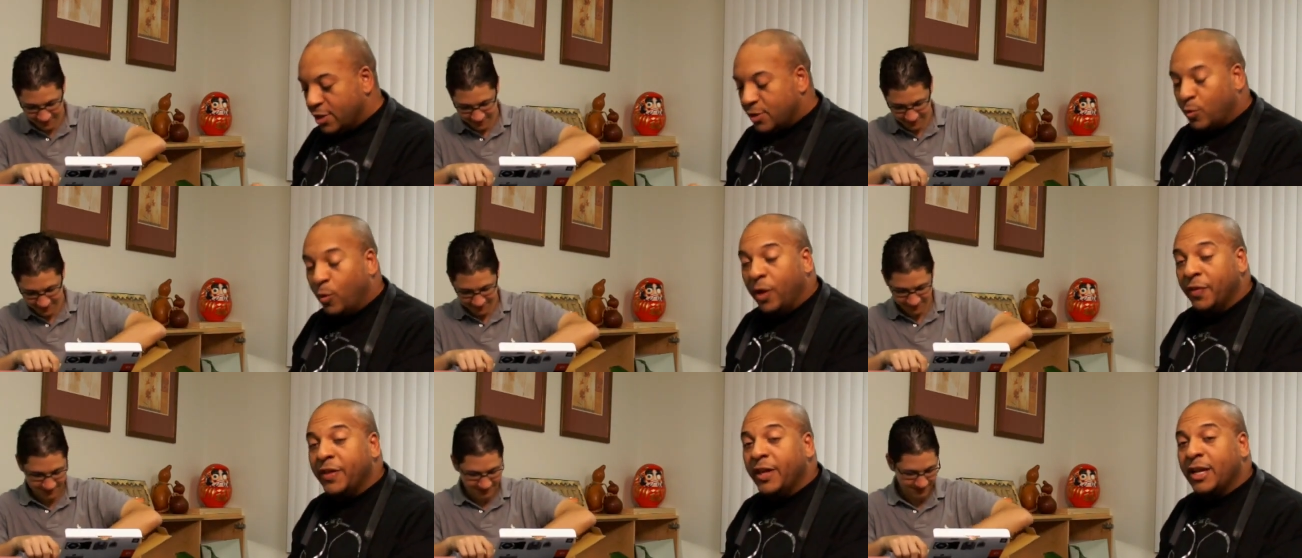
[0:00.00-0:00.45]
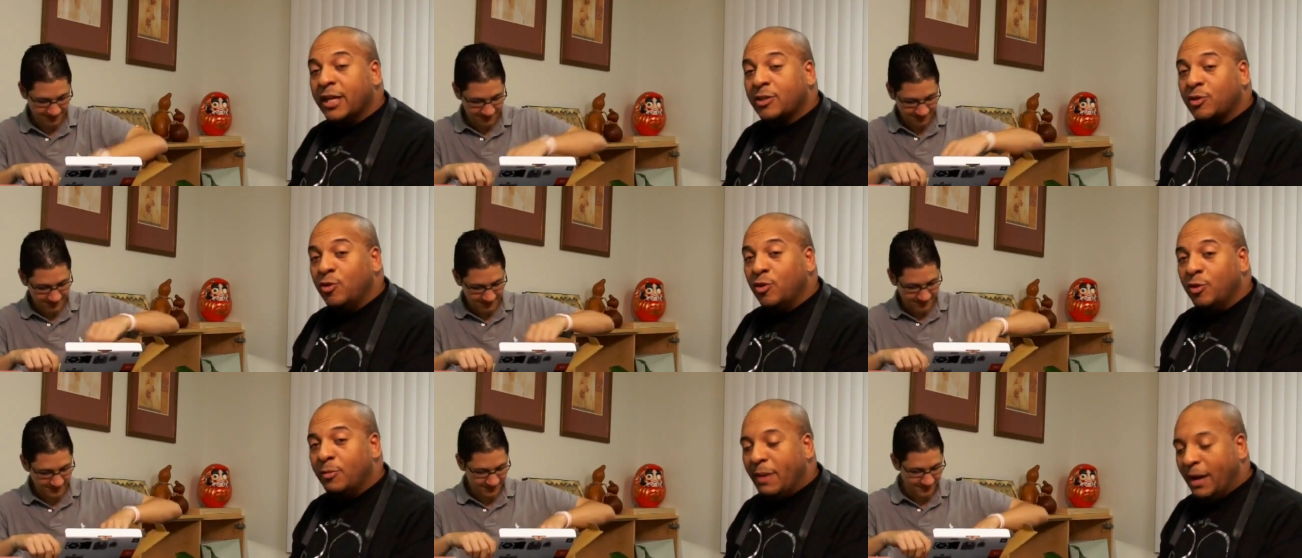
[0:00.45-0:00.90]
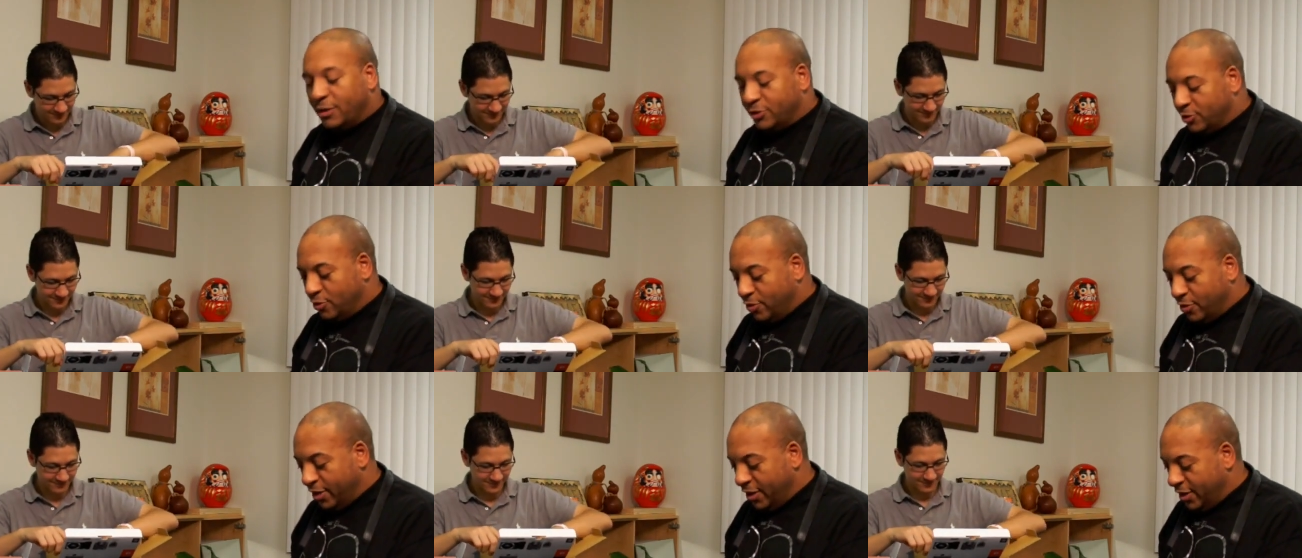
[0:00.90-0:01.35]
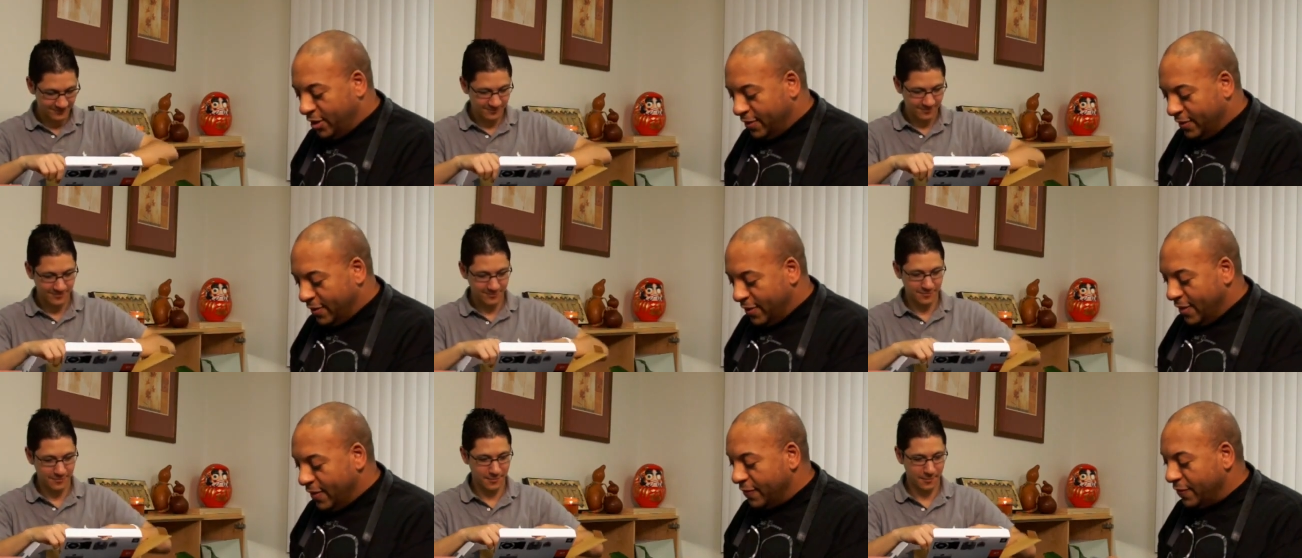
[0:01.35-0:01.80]
Speaker 1: One thing that's cool about Sony,
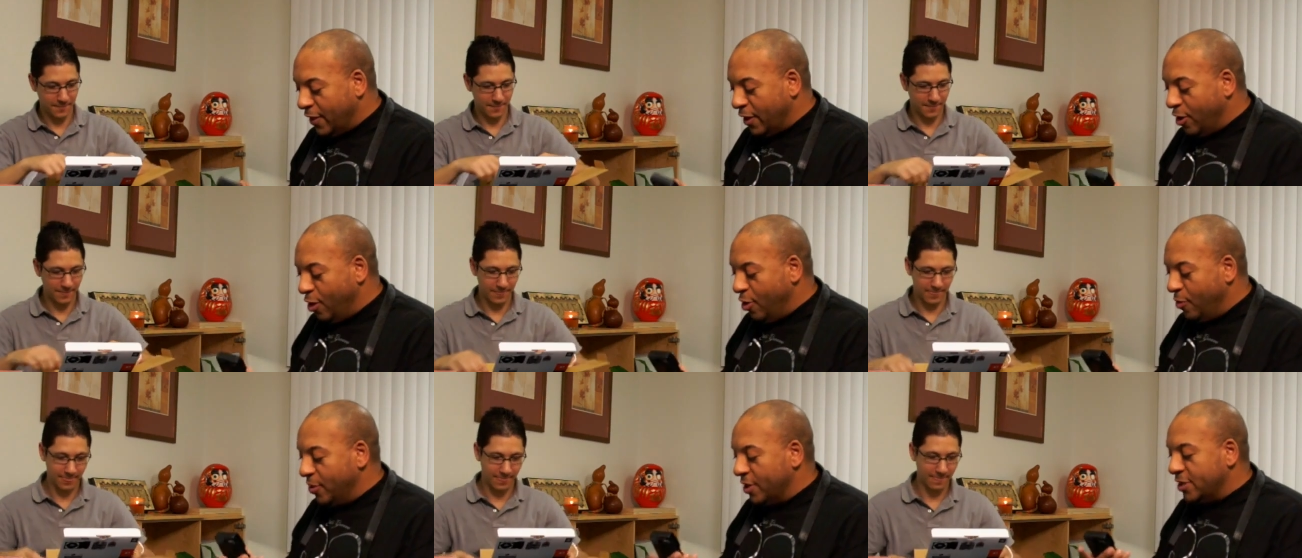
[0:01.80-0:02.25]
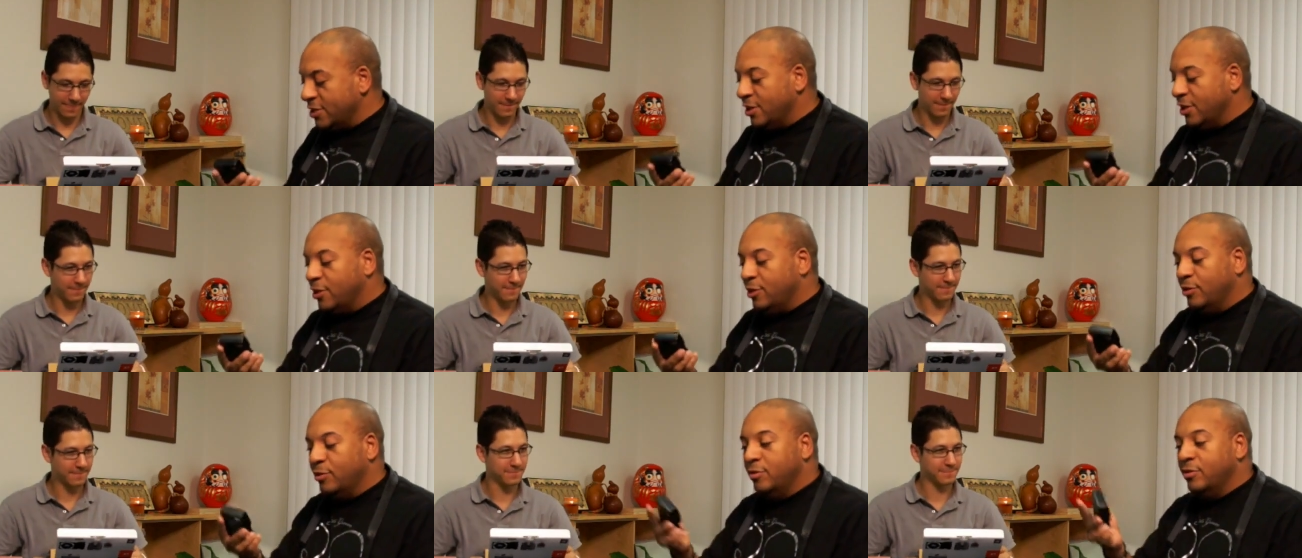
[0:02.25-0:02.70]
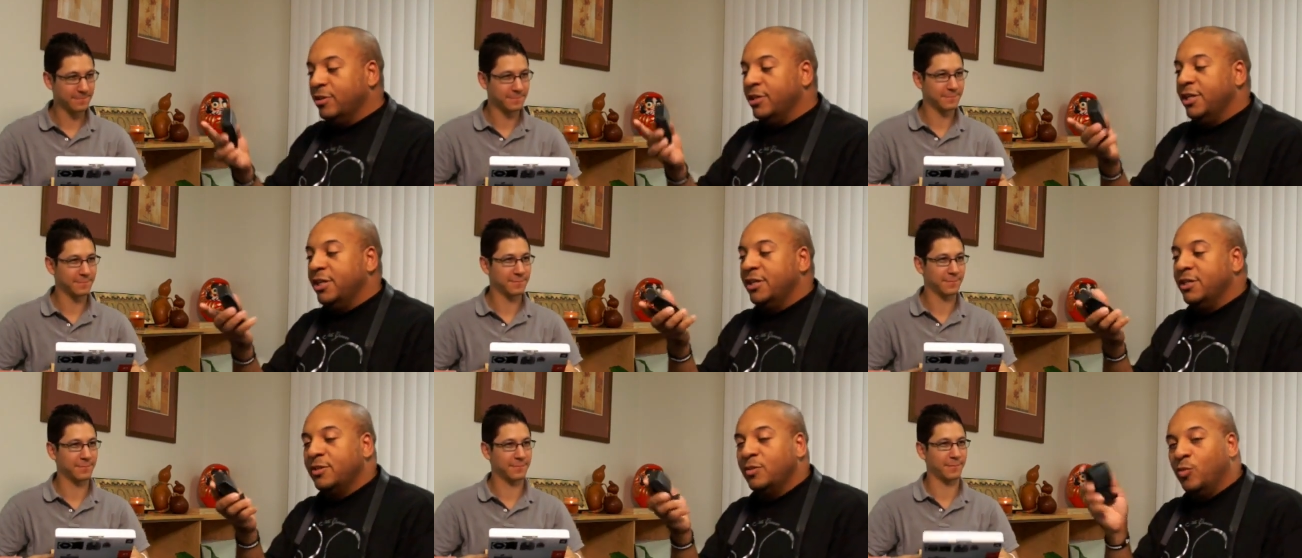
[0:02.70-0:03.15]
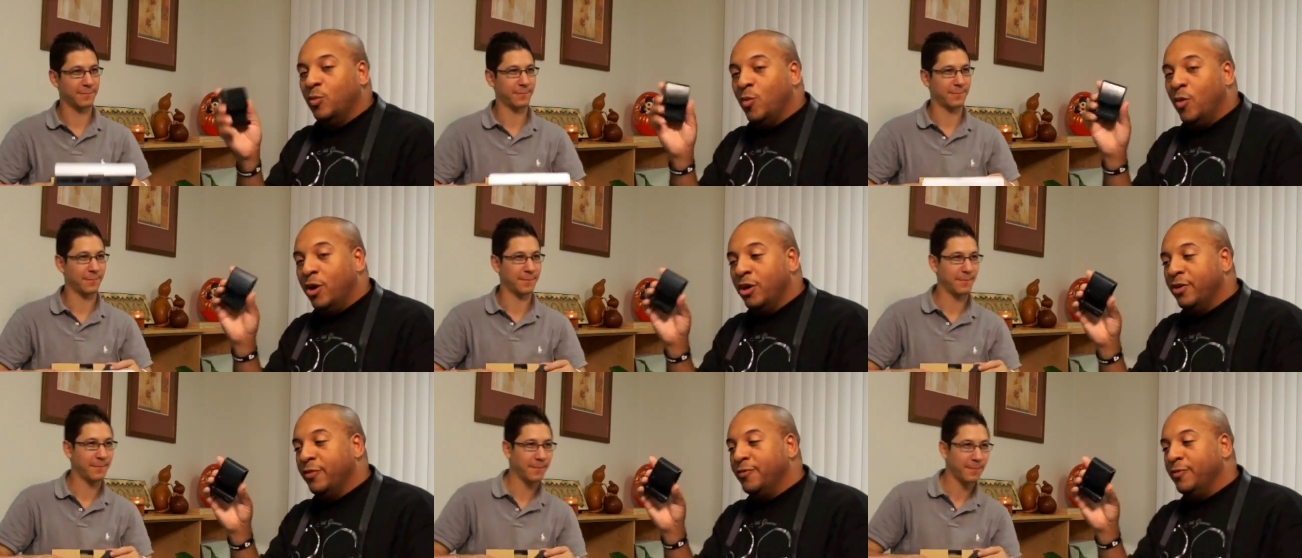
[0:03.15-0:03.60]
they always include these
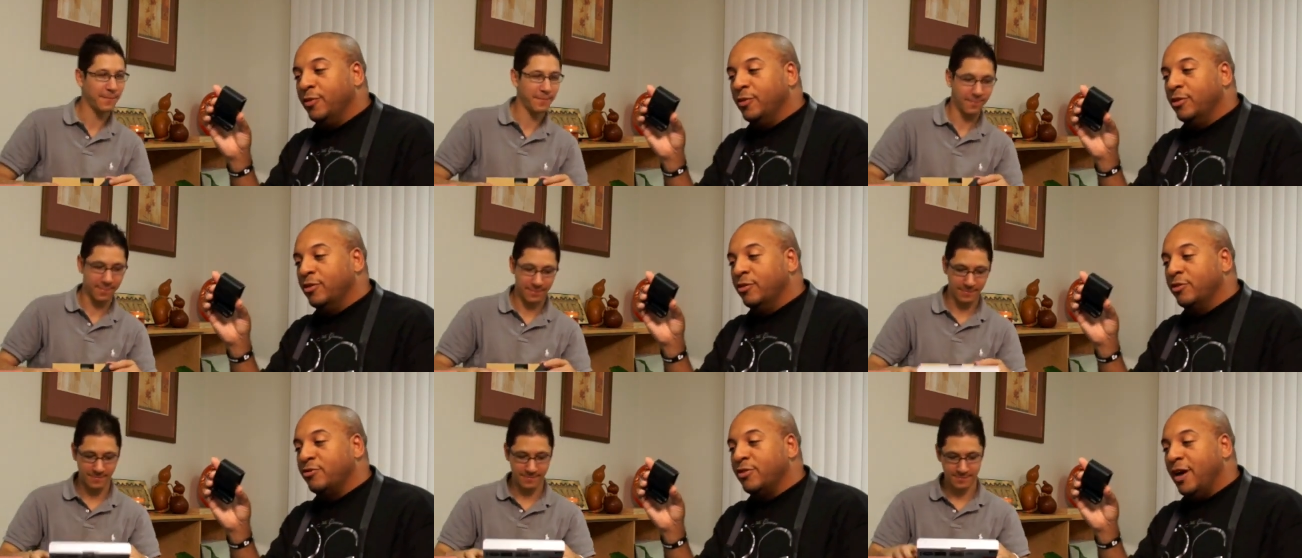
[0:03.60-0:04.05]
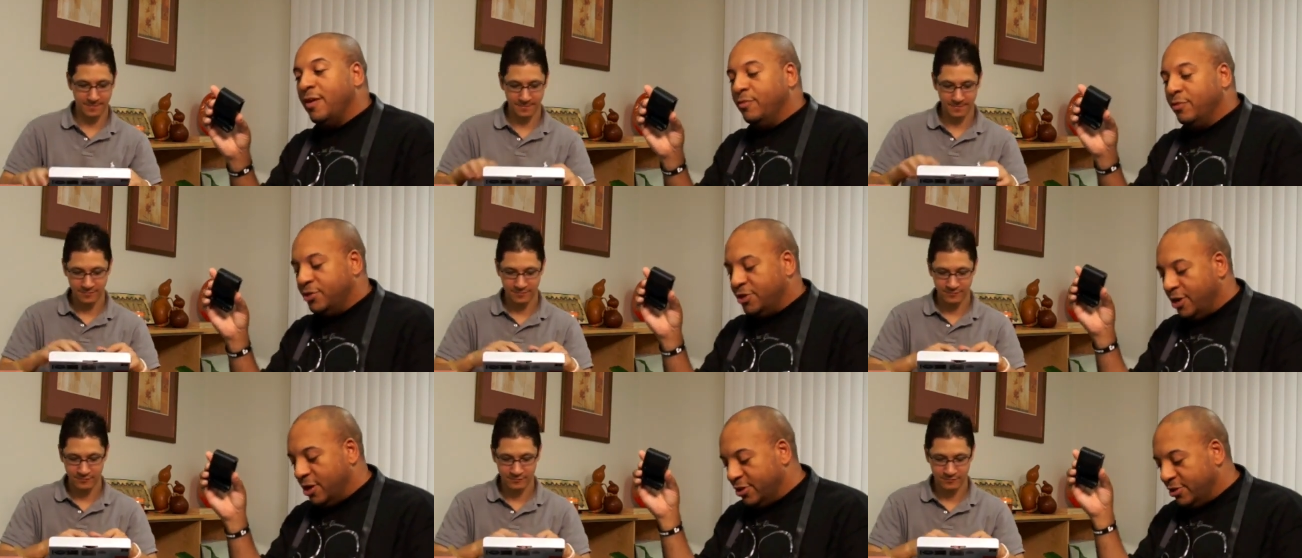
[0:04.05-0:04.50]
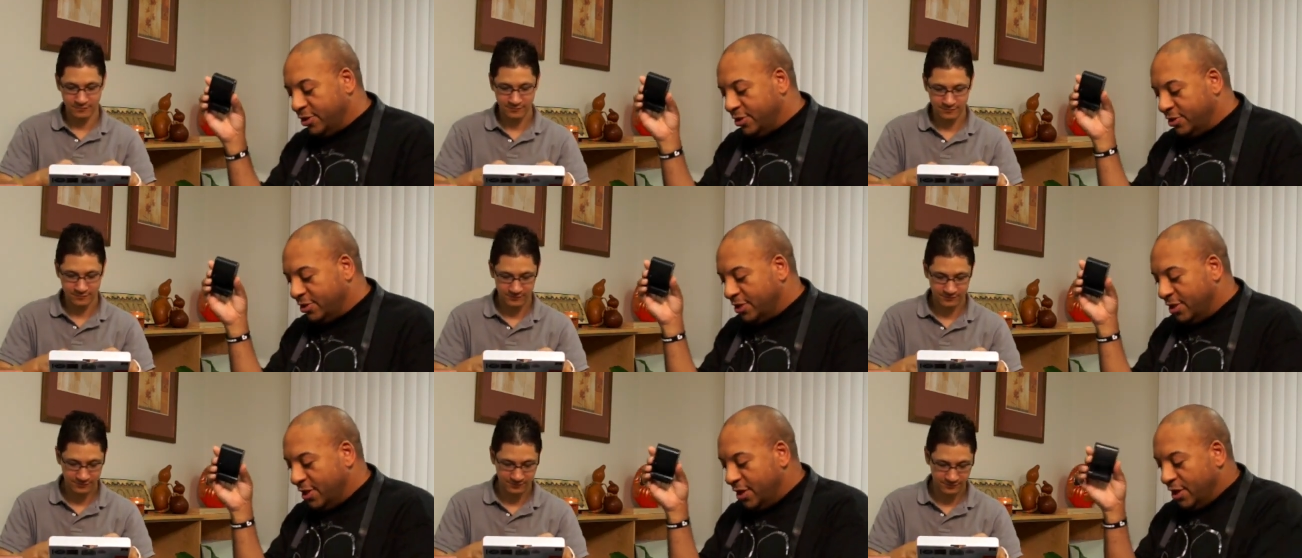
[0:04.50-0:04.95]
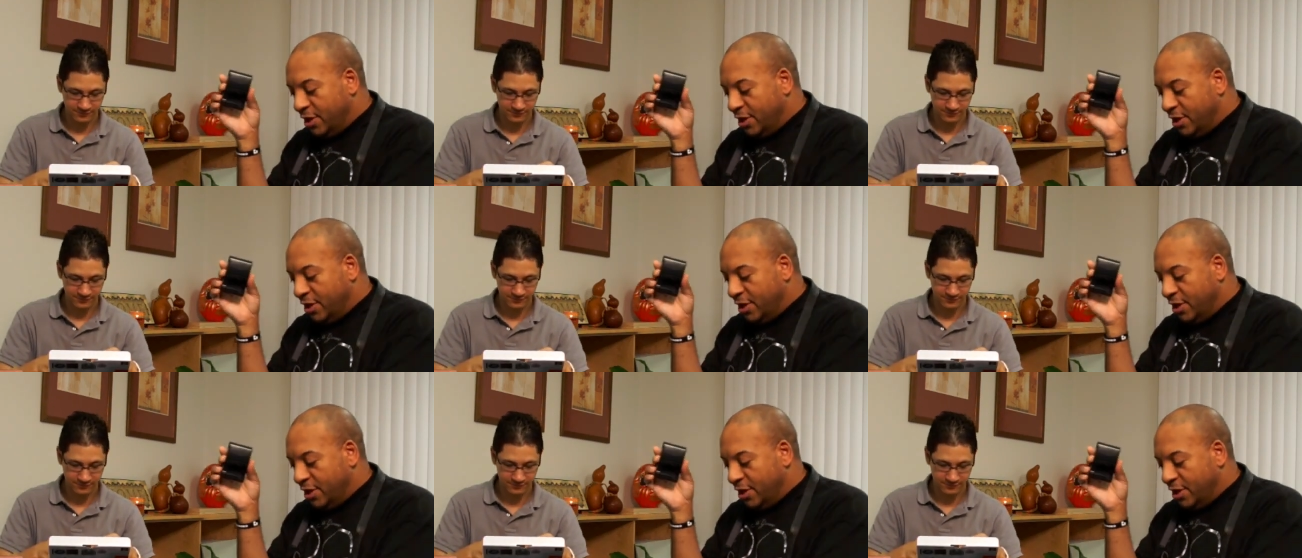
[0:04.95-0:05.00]
wonderful little travel chargers.